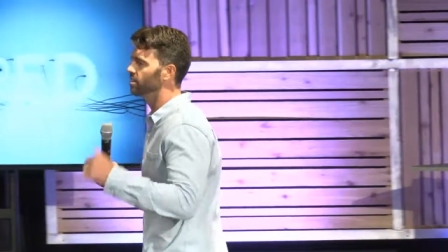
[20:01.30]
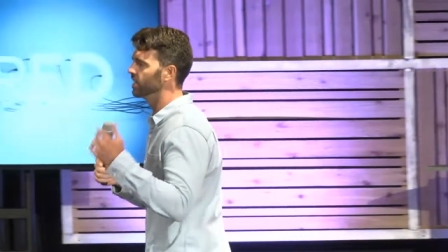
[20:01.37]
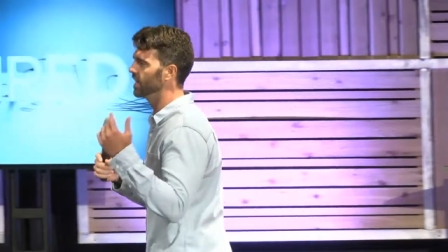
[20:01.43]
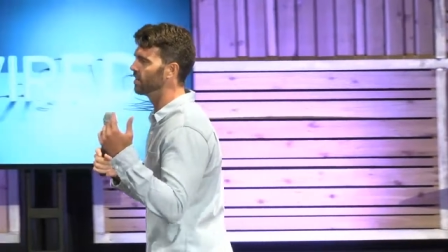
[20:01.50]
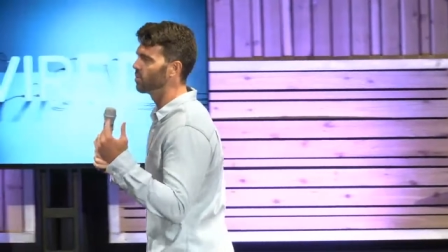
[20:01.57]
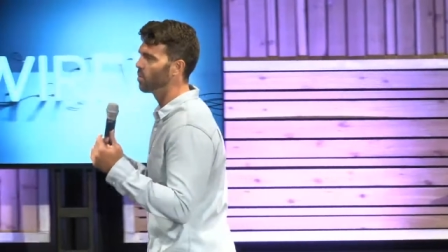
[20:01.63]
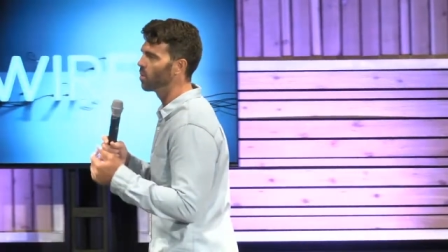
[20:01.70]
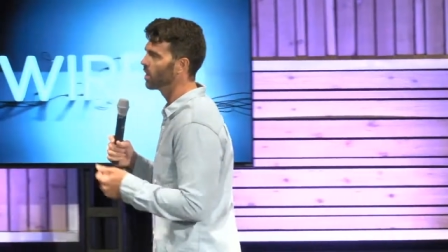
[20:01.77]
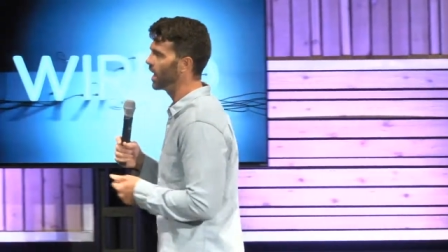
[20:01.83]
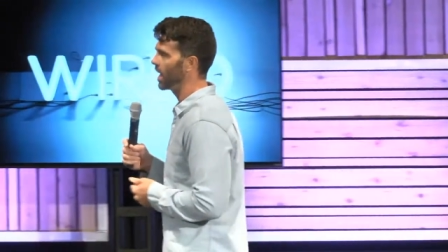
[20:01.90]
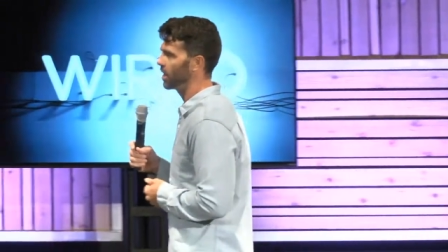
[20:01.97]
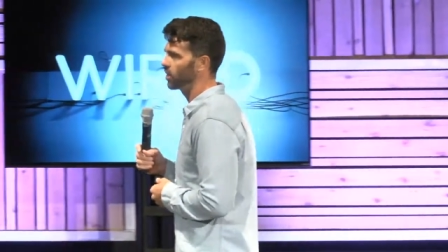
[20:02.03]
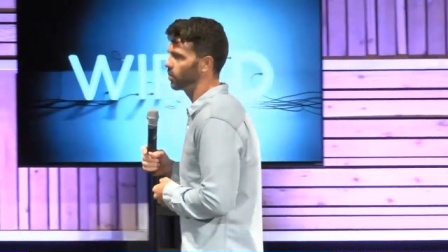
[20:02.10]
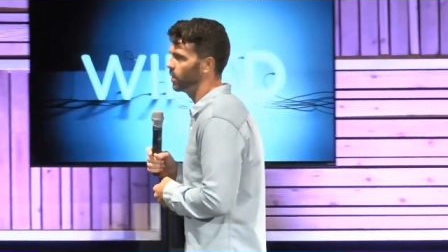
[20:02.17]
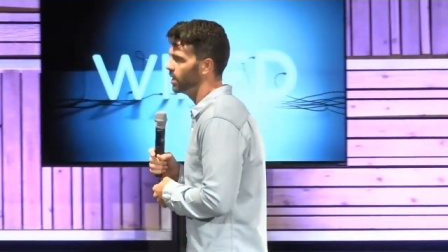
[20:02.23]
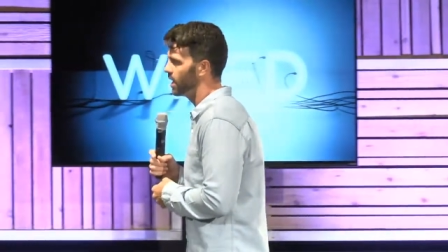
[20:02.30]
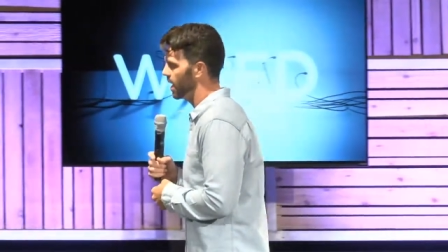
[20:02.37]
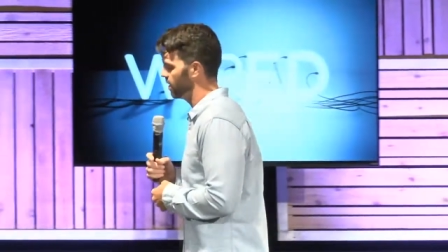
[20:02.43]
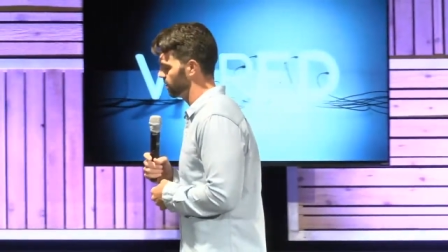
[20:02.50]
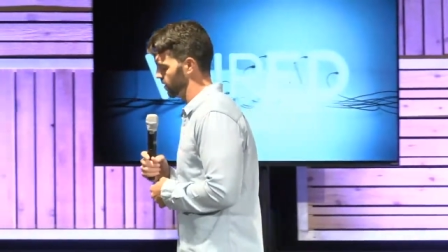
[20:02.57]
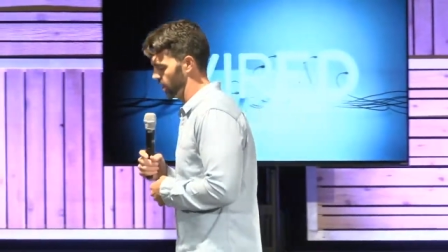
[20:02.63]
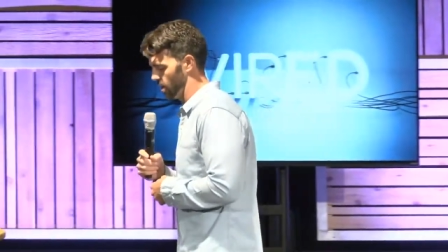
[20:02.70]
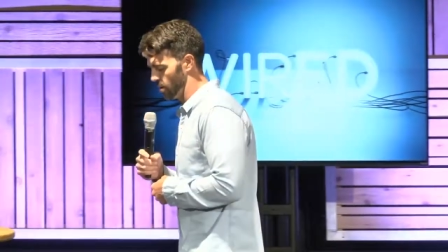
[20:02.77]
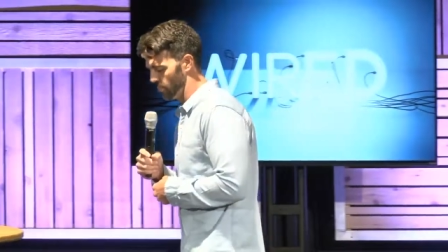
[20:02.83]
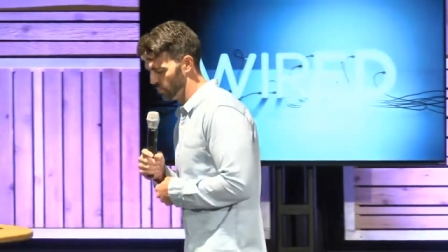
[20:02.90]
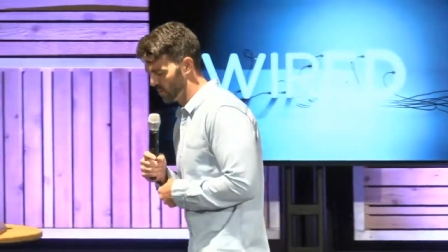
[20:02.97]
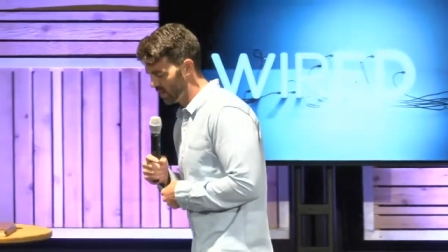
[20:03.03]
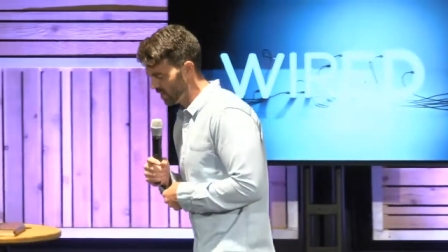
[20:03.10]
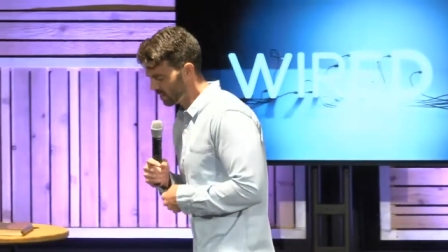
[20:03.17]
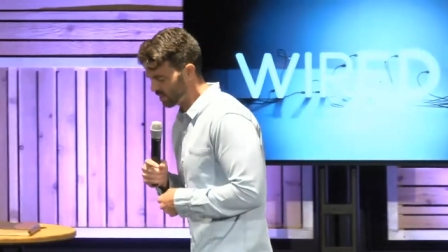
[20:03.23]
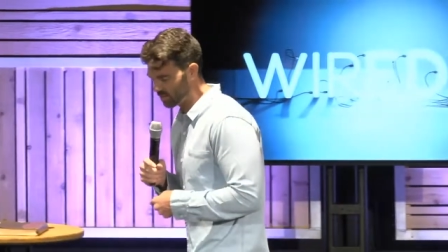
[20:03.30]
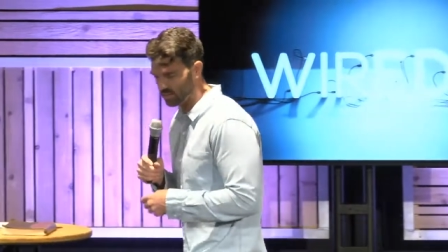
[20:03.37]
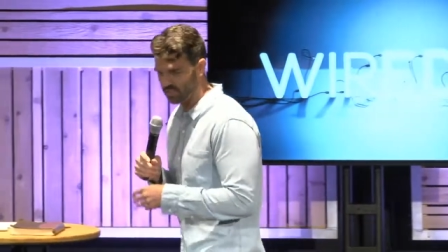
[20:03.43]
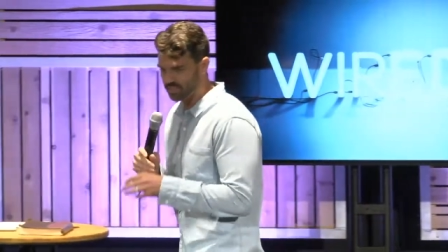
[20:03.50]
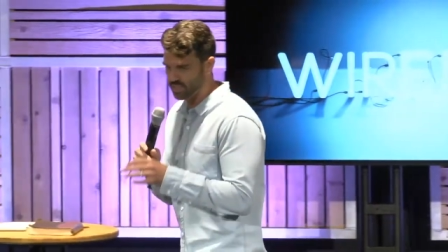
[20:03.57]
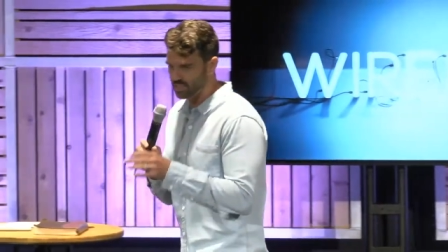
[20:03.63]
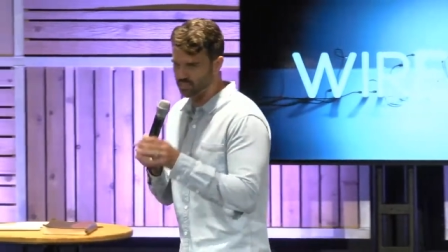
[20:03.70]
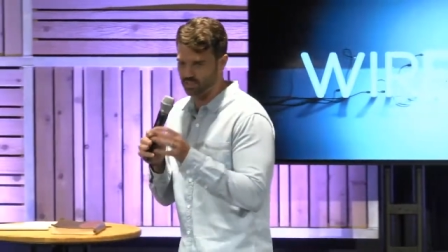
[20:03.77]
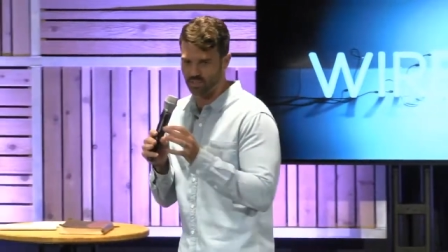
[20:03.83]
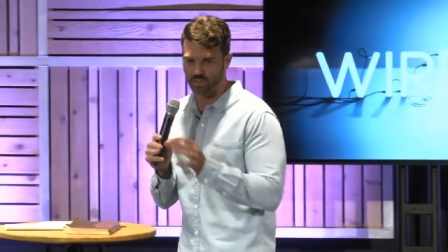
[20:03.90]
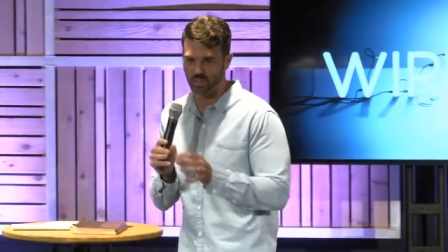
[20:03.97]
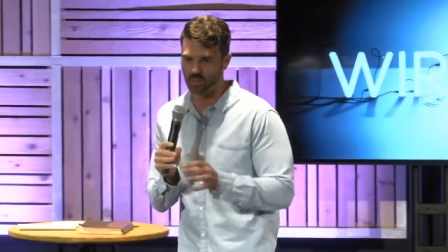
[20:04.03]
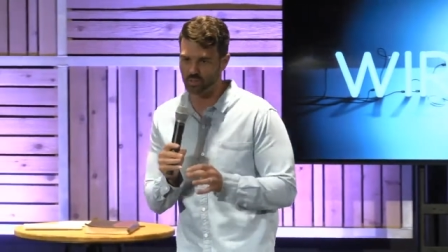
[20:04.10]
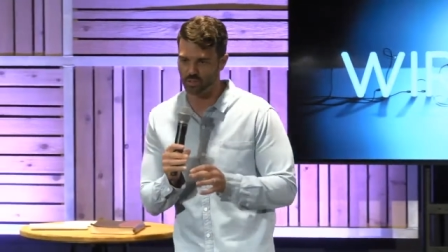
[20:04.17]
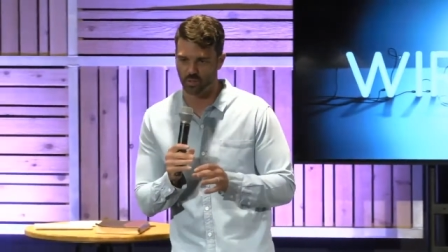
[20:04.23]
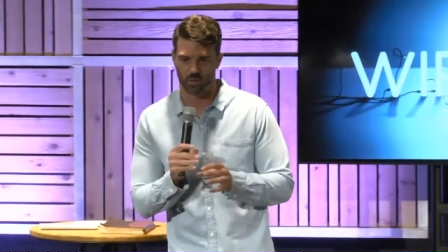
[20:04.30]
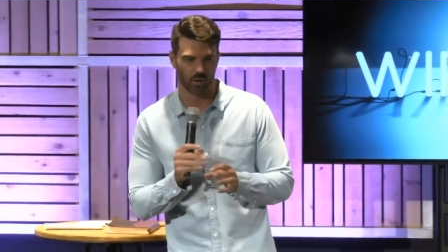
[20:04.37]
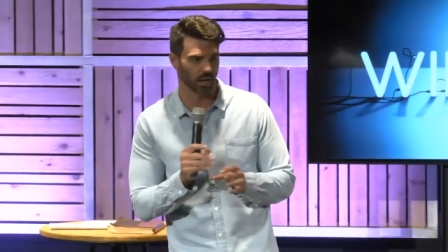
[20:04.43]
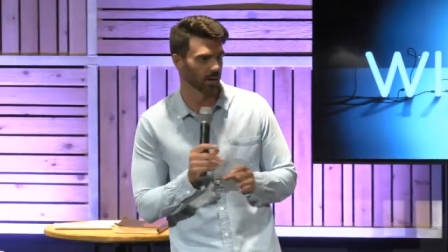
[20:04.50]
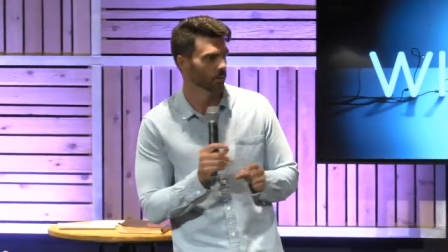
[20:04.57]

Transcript: given one like three days ago. This is this is a true story.